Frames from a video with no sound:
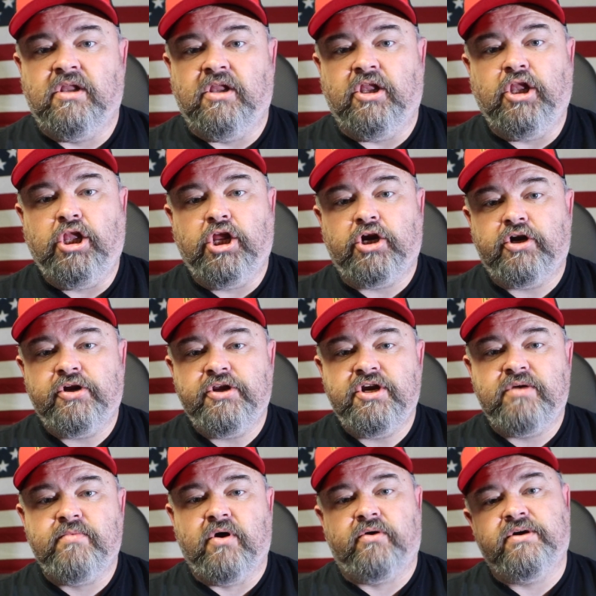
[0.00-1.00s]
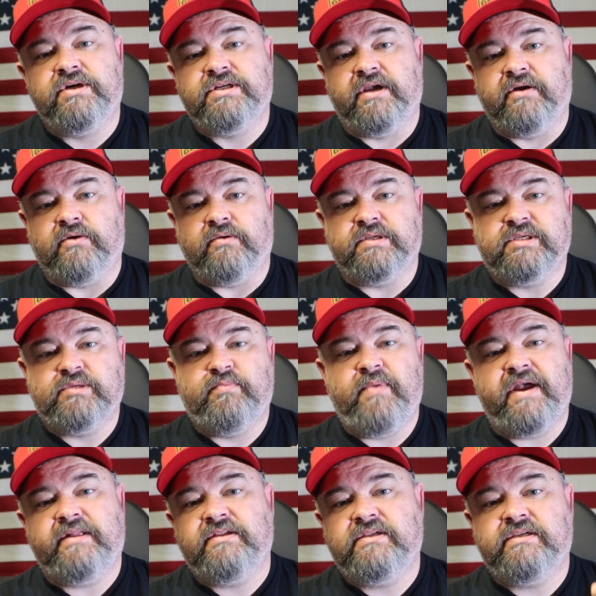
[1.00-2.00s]
Learn your motorcycle.
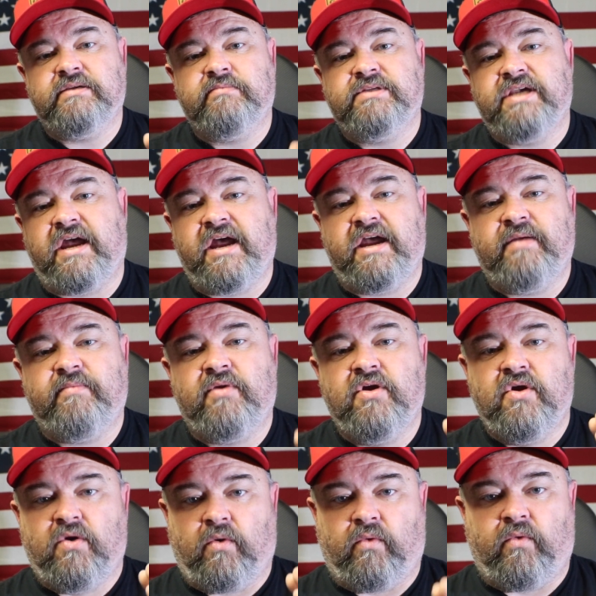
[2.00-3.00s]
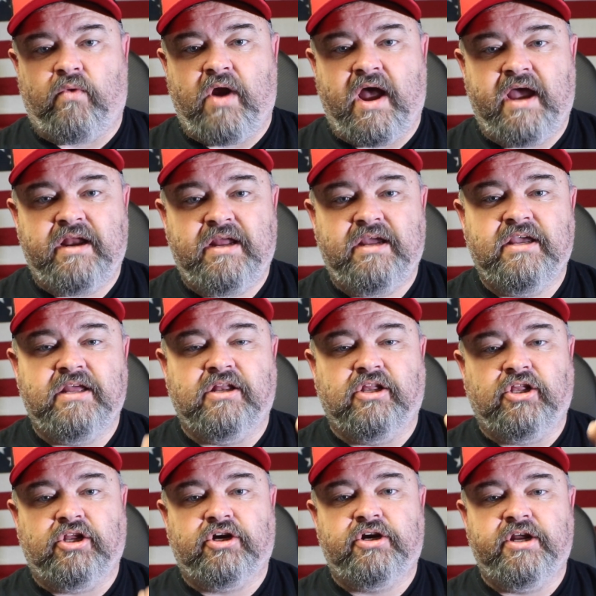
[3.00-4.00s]
Spend some time riding
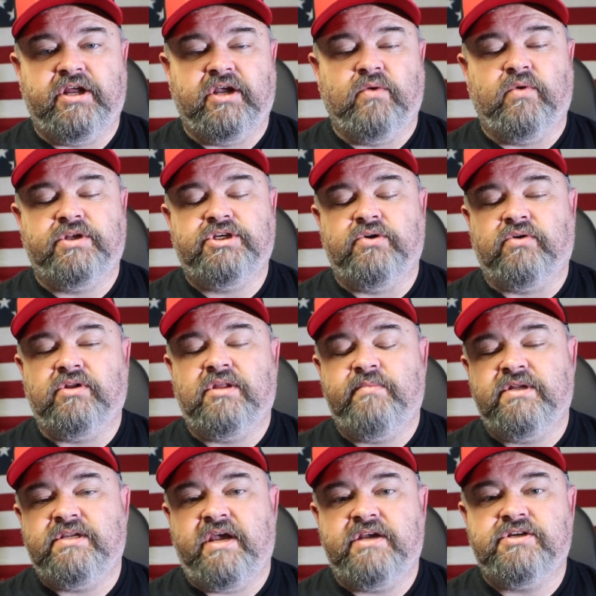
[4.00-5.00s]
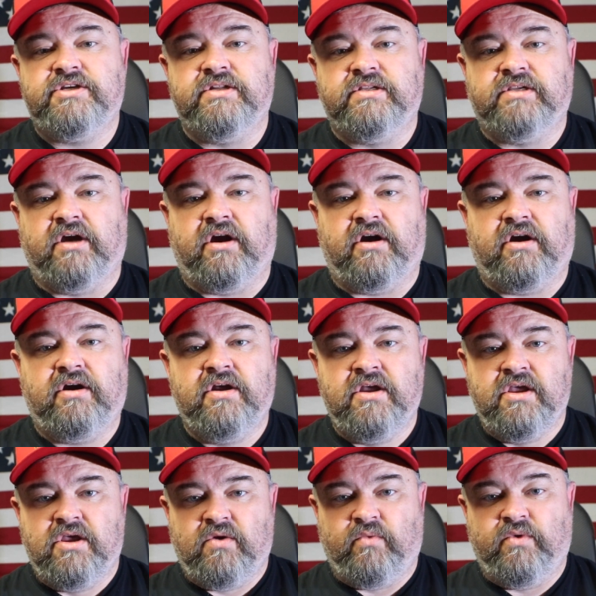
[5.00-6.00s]
and learning what your limitations are.
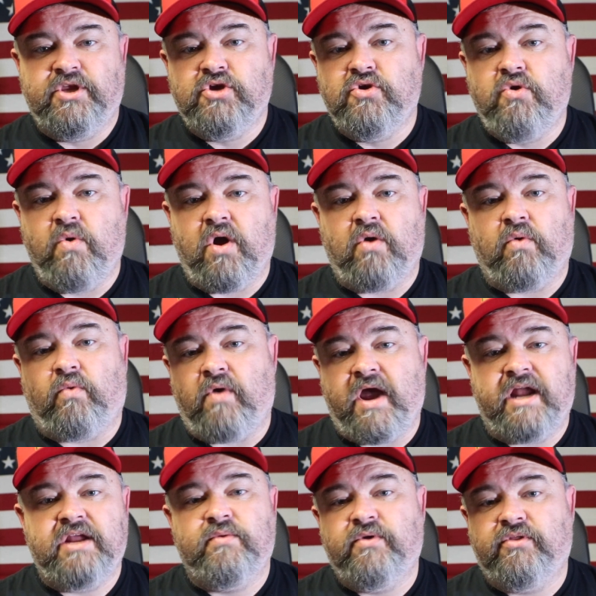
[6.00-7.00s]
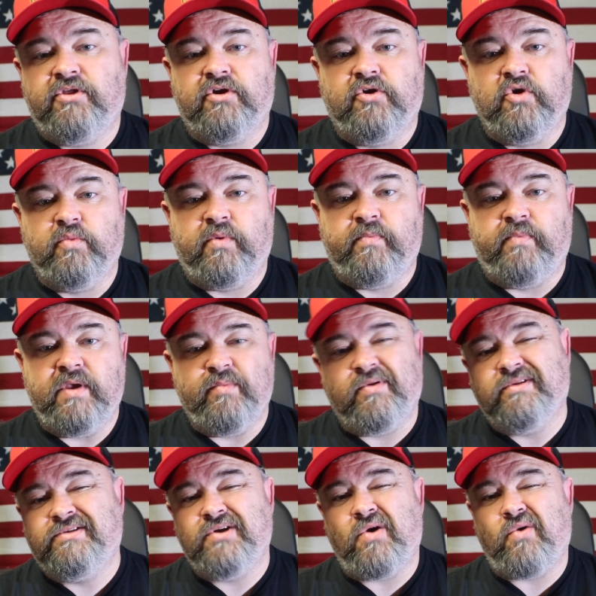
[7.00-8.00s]
When you go out riding with a group of
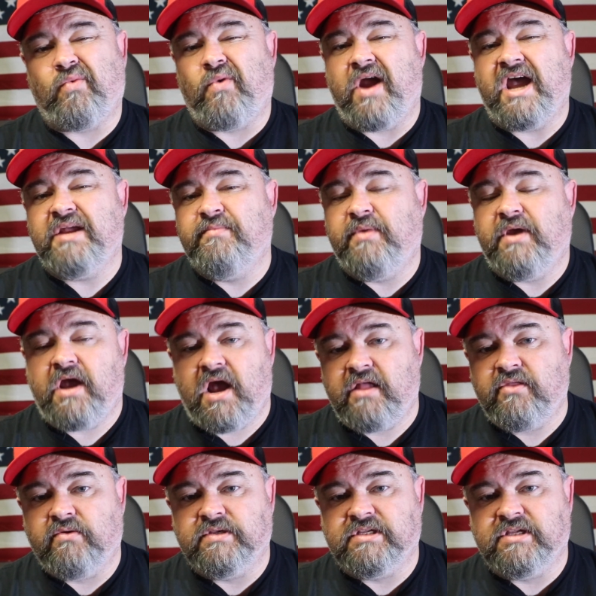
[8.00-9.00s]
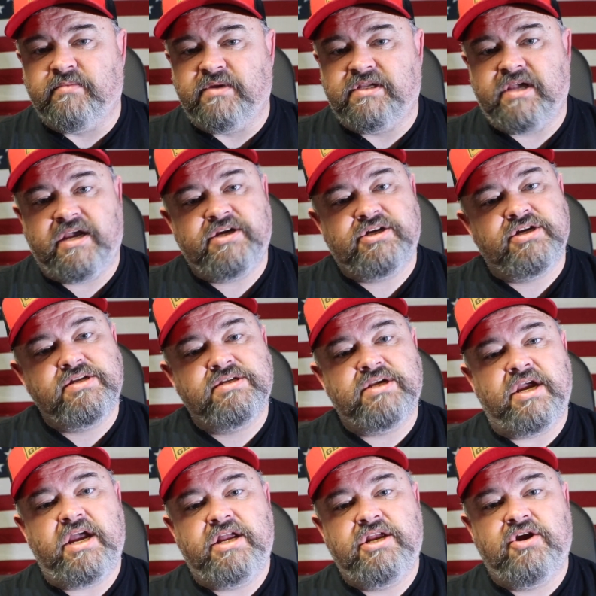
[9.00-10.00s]
people, don't ride beyond those
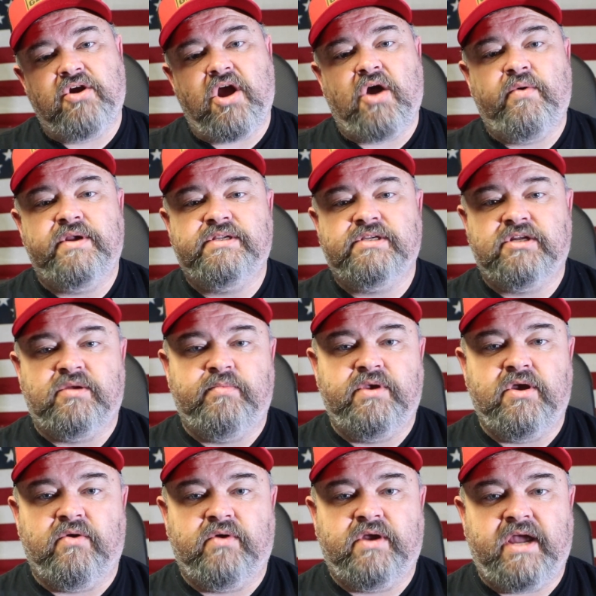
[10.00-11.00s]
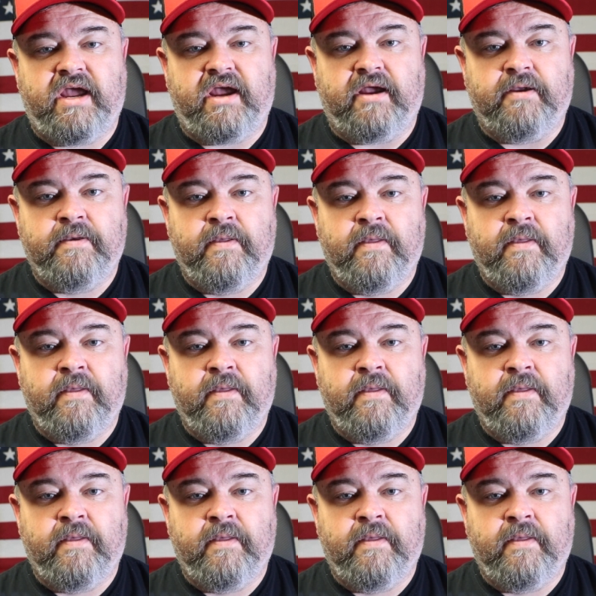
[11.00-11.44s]
limitations and you're always going to be okay.